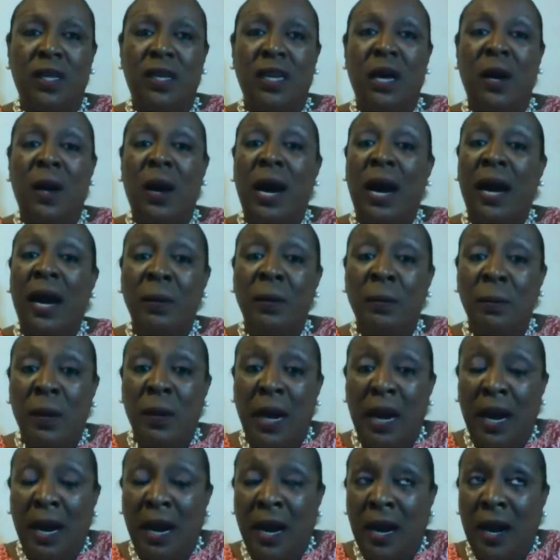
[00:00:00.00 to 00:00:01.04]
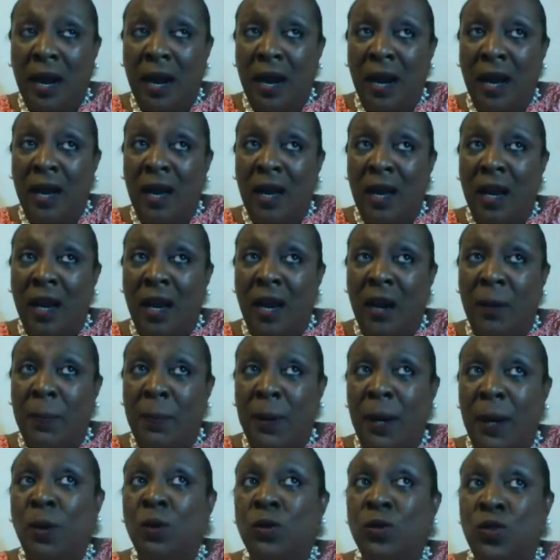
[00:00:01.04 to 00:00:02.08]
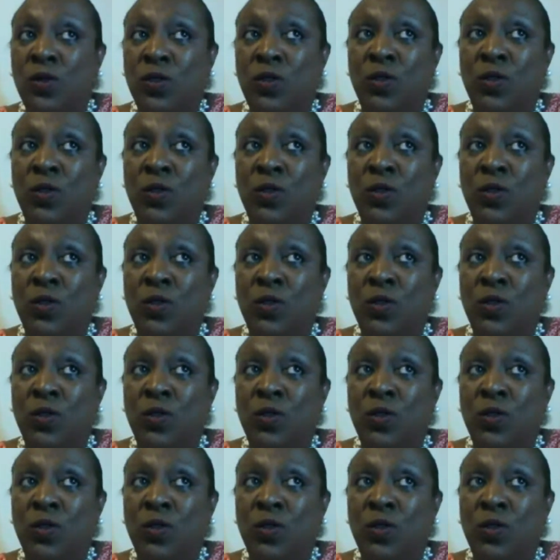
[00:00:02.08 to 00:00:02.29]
Now I'm about